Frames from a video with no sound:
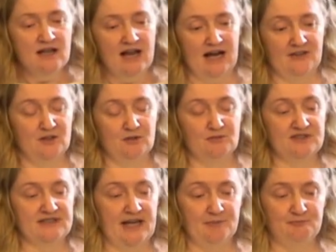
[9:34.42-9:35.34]
and there
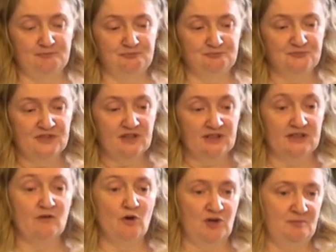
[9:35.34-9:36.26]
was um, kind
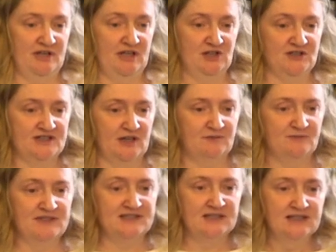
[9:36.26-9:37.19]
of occupation
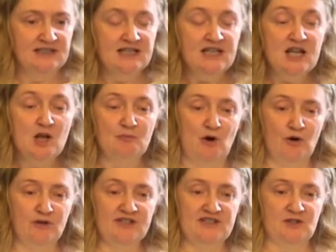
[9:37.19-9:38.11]
surface. But
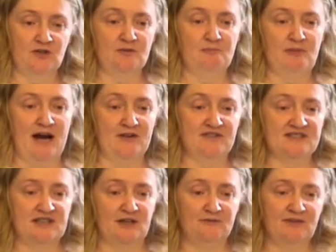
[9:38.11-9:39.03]
on the sort of part of the
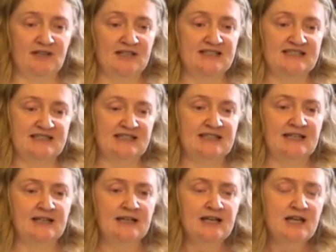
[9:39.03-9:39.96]
survey you can see
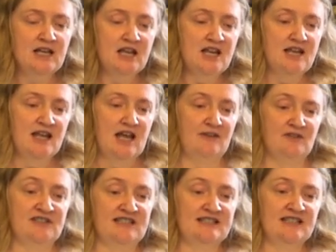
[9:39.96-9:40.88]
there, if
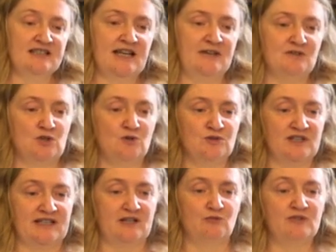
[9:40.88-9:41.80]
you've seen the left, there's also
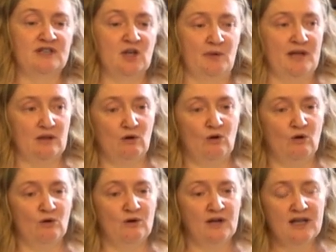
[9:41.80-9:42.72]
kind of really quite
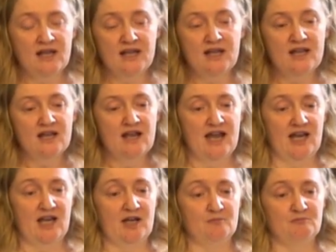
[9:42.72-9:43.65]
long
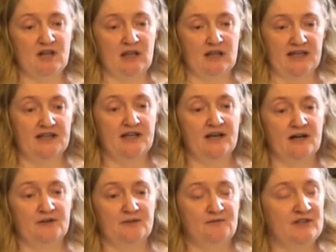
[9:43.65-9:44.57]
um,
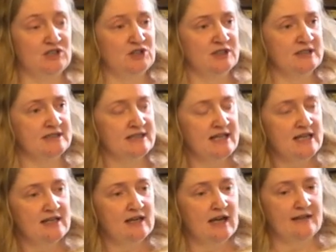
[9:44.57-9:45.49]
linear features
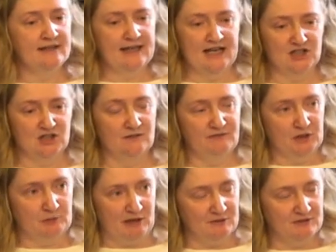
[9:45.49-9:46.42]
and they're actually
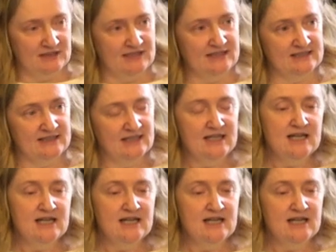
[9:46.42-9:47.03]
field boundaries.